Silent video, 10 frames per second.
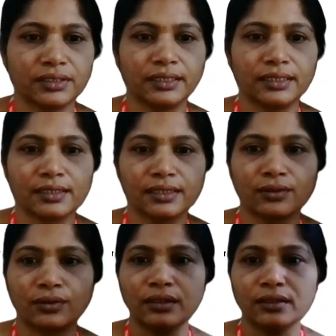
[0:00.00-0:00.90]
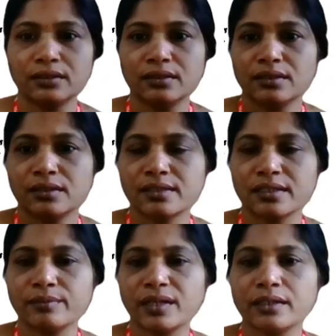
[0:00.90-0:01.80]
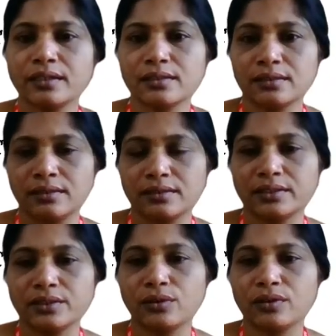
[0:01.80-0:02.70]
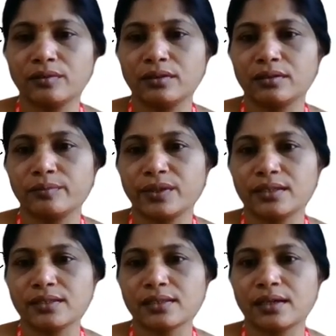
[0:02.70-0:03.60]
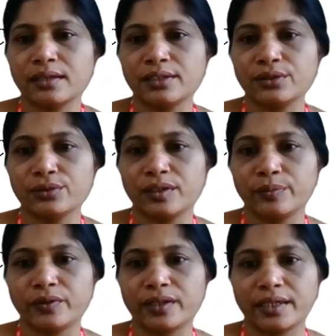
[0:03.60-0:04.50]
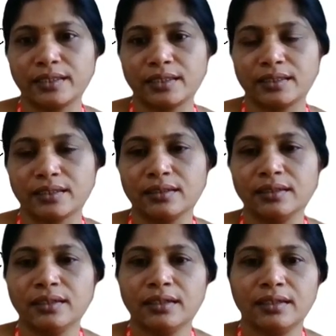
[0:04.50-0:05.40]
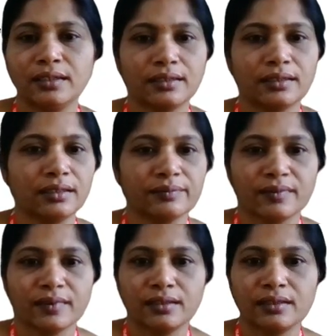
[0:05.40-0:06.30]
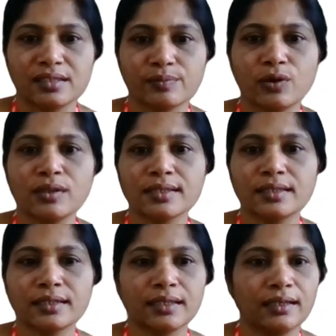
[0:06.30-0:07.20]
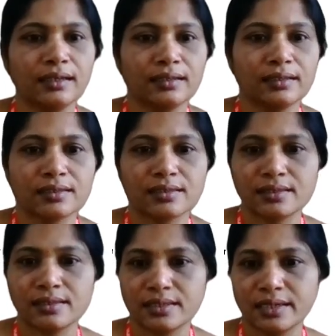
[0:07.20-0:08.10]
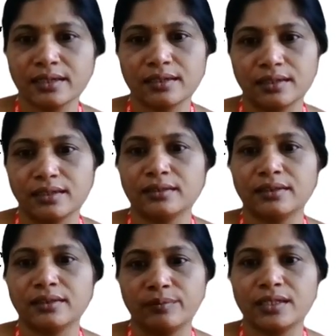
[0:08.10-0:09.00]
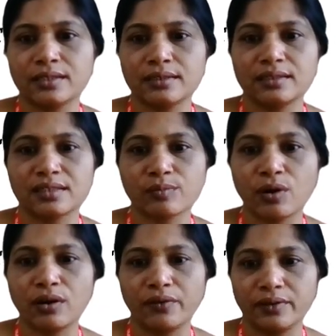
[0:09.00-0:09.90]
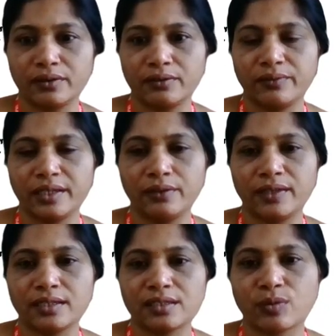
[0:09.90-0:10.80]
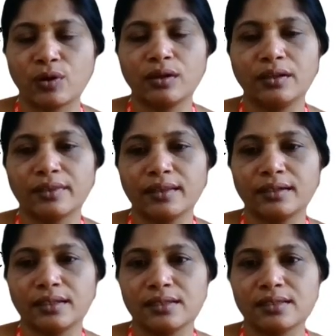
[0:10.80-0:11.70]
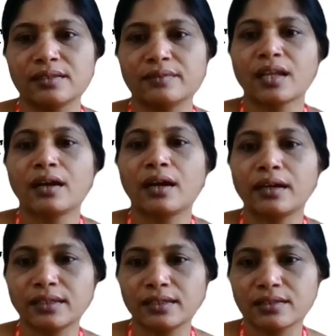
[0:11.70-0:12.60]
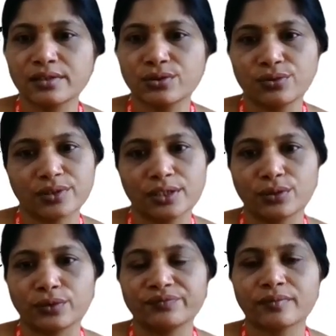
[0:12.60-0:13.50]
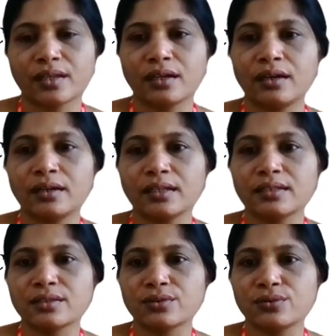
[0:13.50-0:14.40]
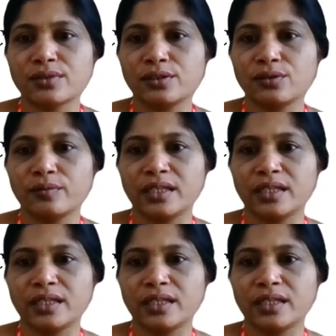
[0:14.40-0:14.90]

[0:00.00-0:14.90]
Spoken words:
z is equal z minus z naught plus R into e power I theta. Here the small circle shrink, that means small, very small, that is R tends to 0. R tends to 0